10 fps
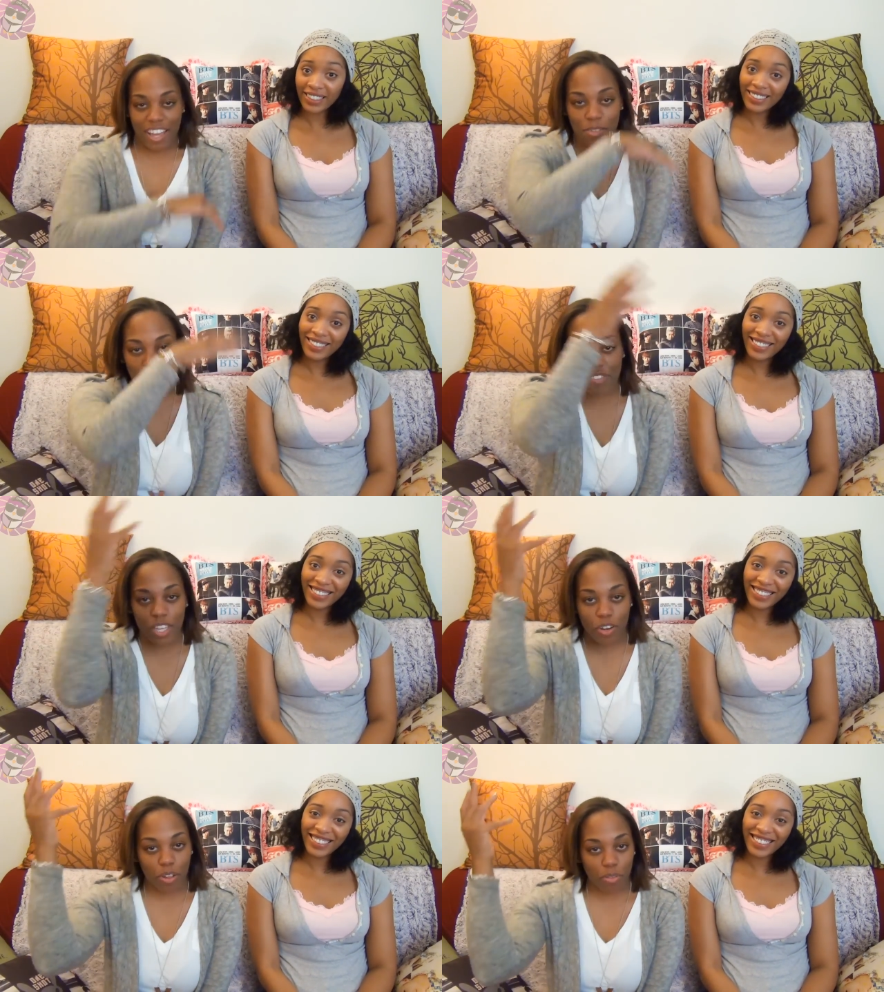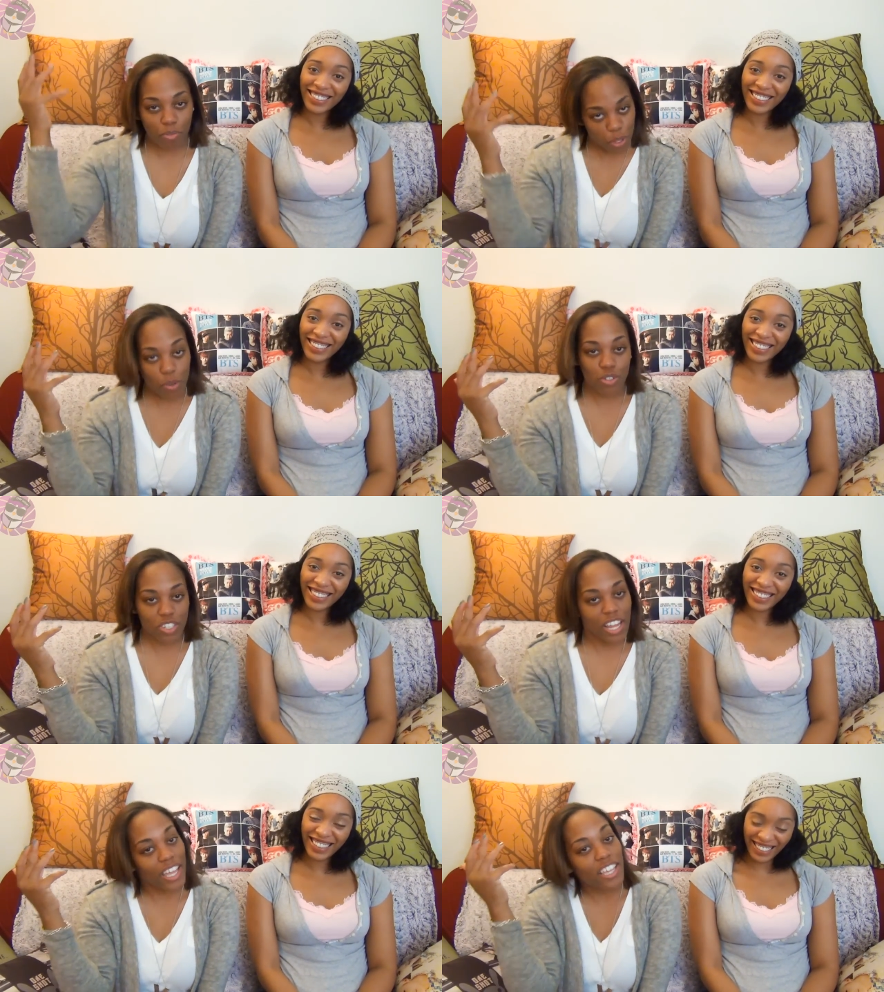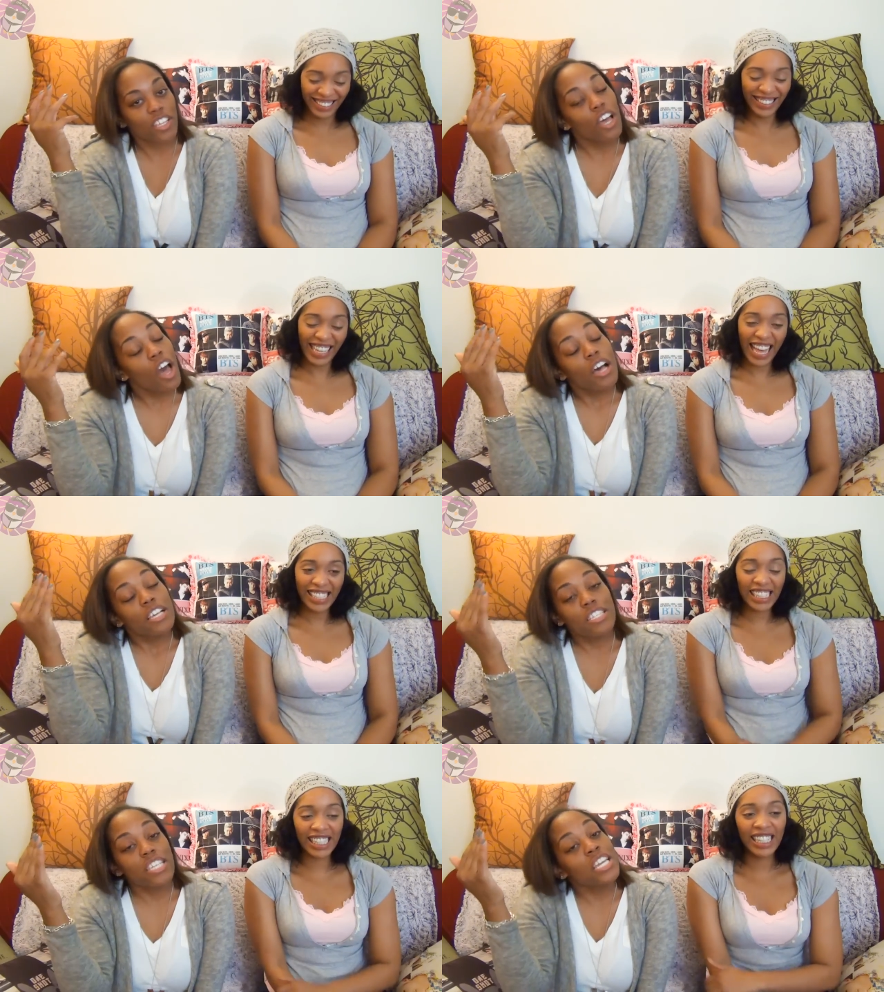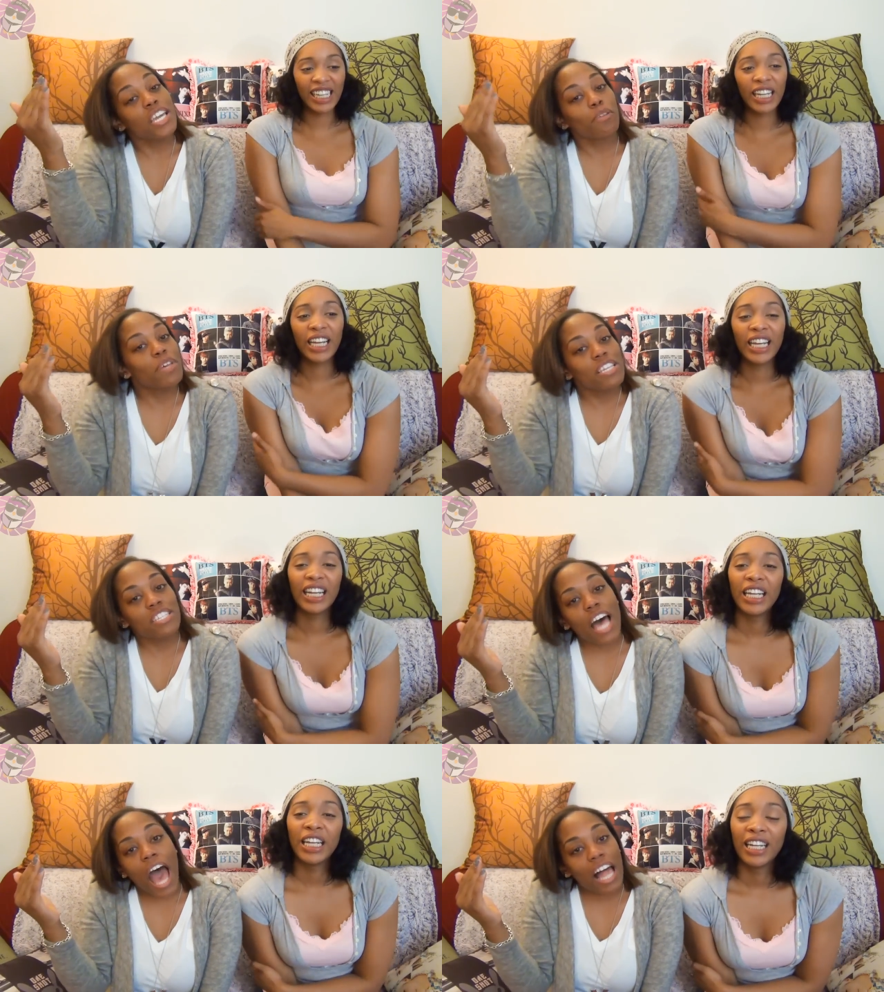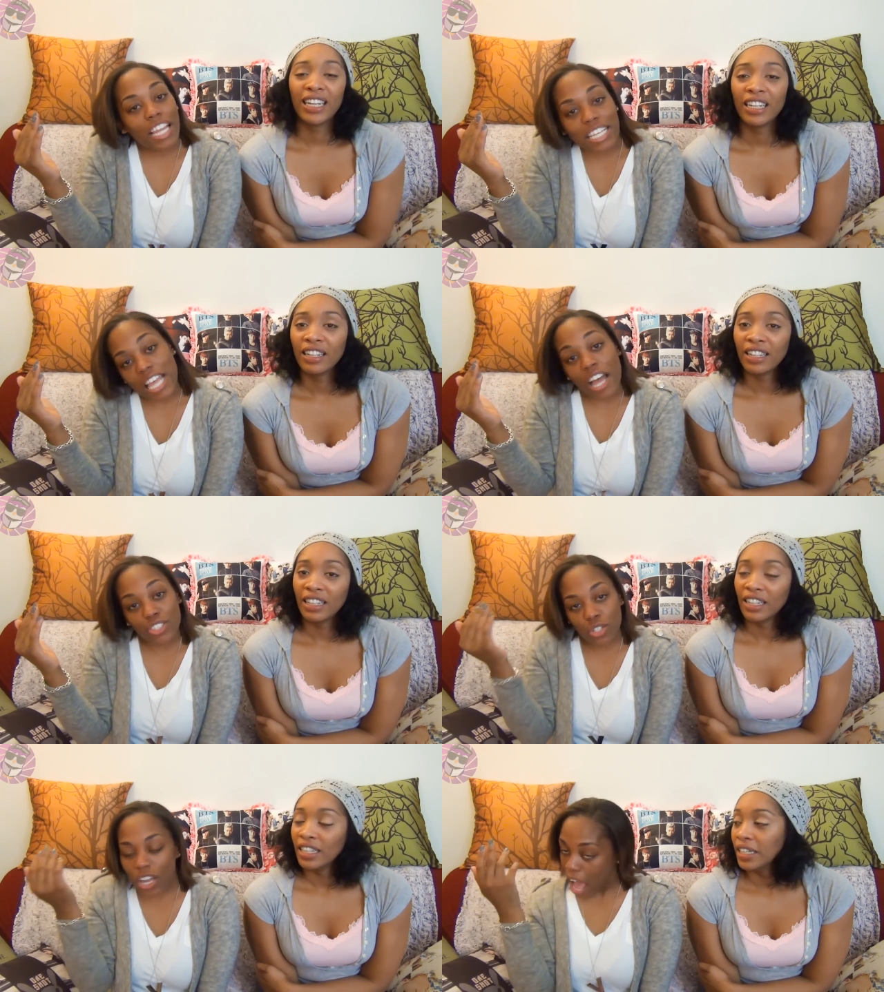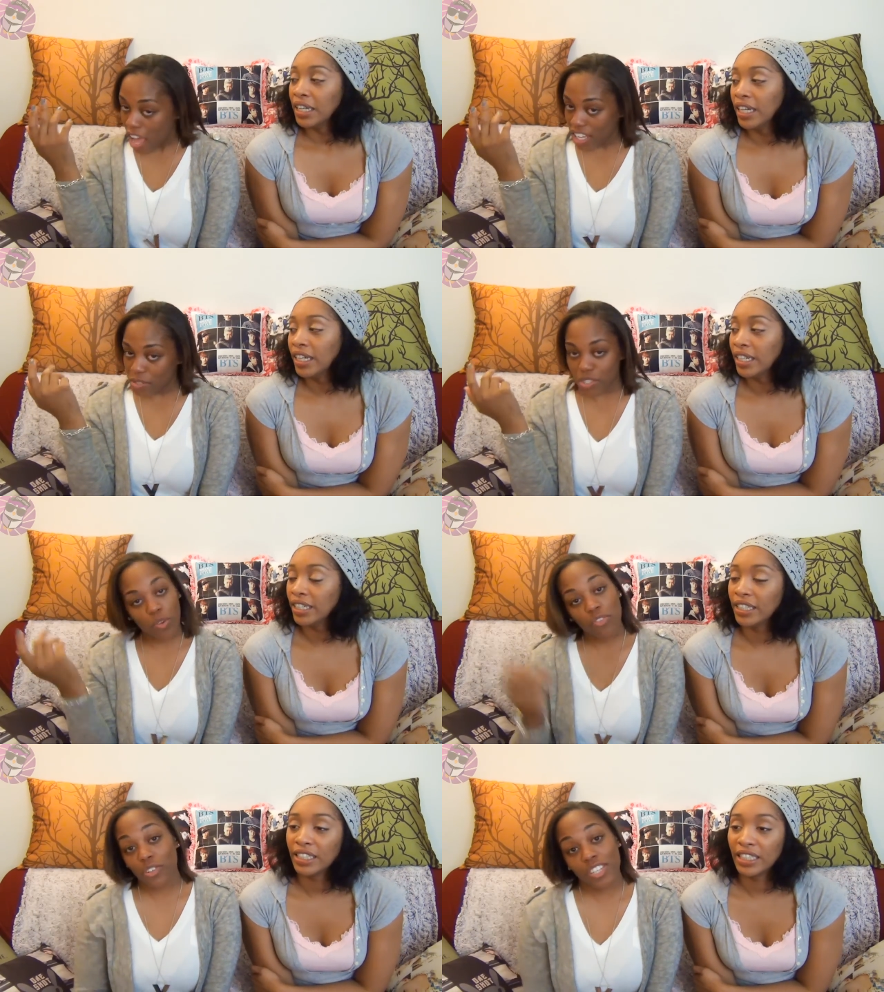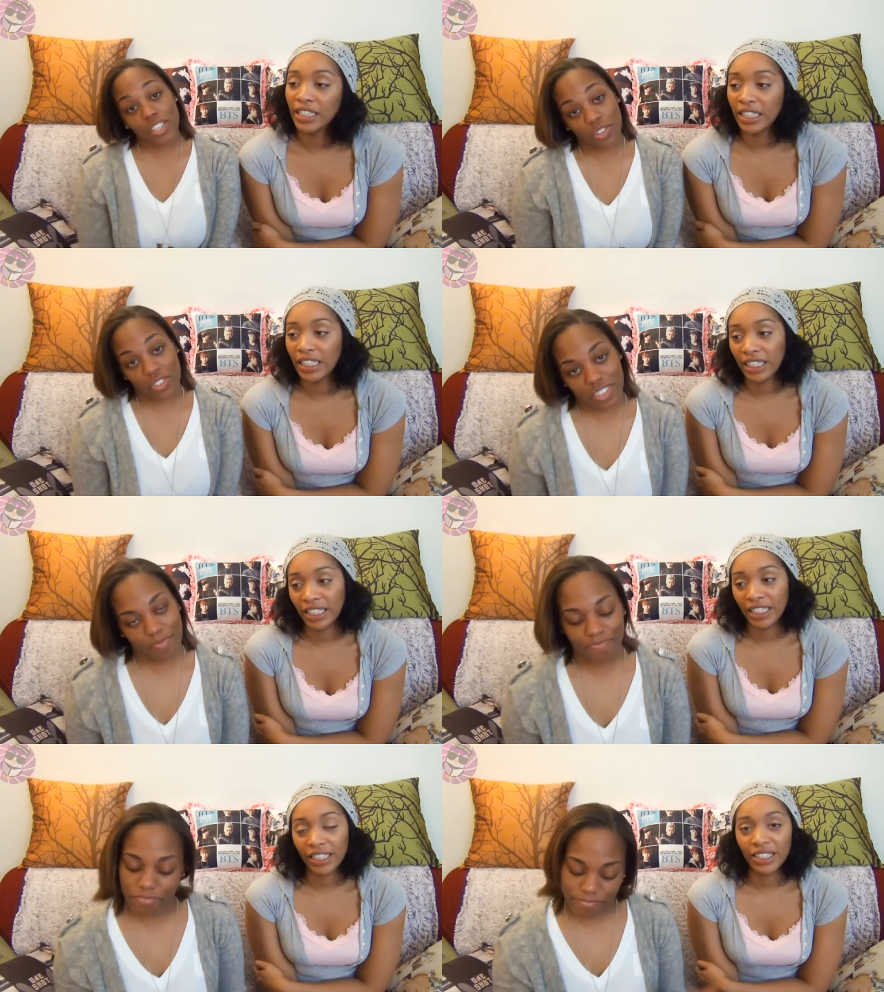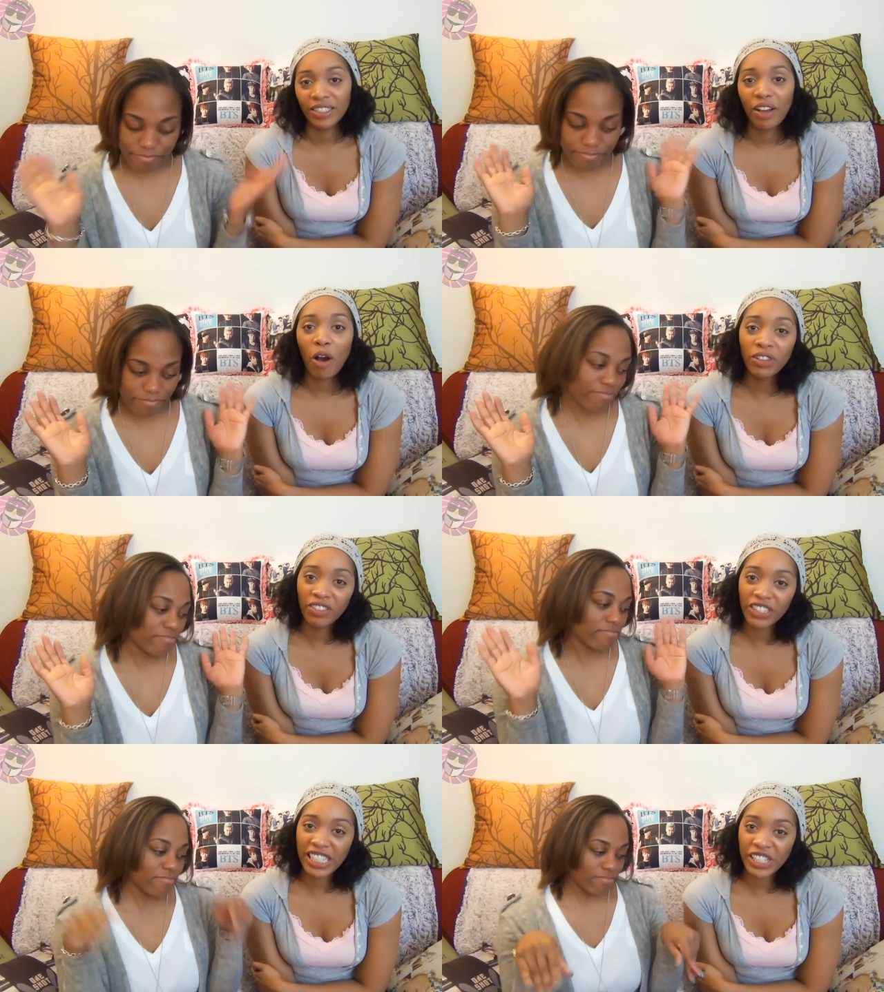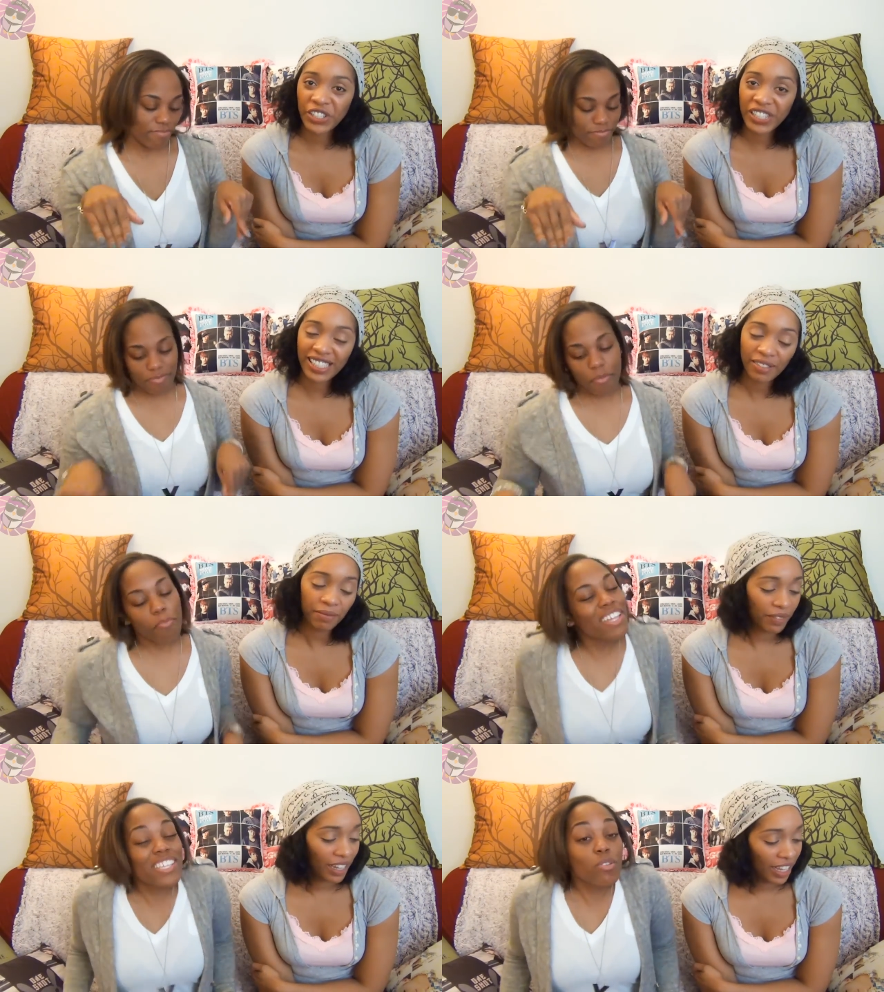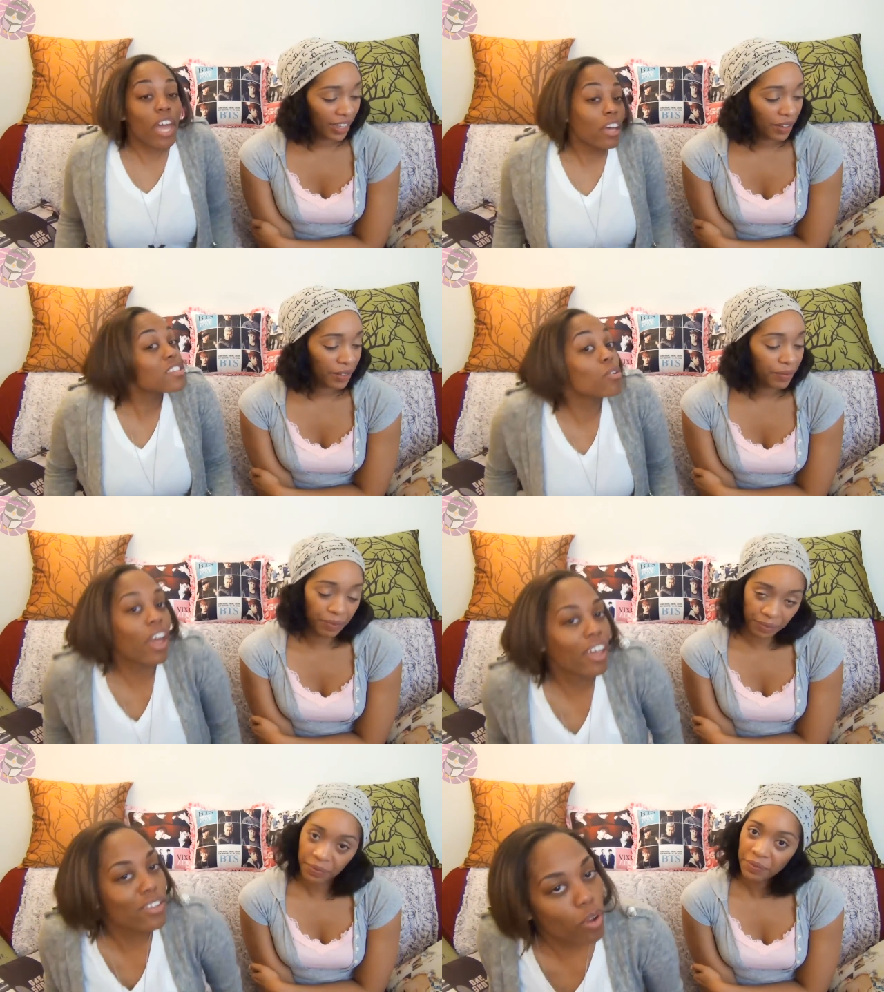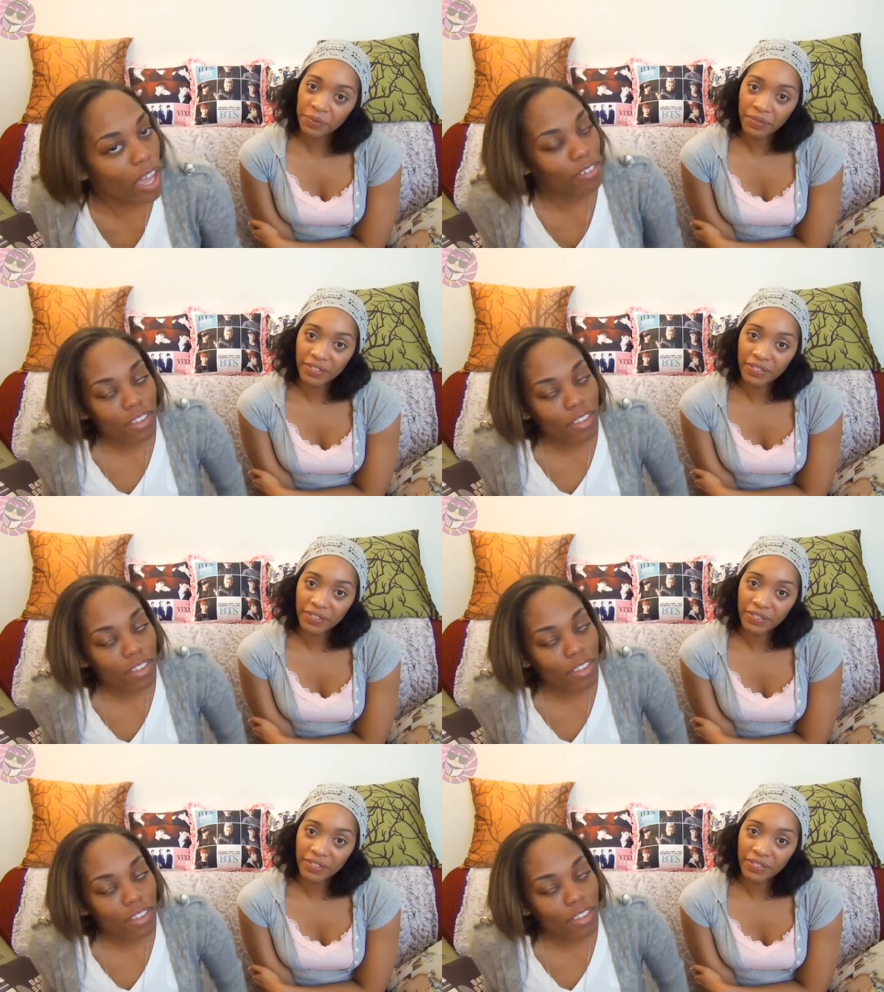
Speaker 1: now that we've settled our confusion, I guess. Yes. Seeing Miss Alexandra, Alex was only for teasers. Only for teasers. But it's okay. It's okay. It's okay.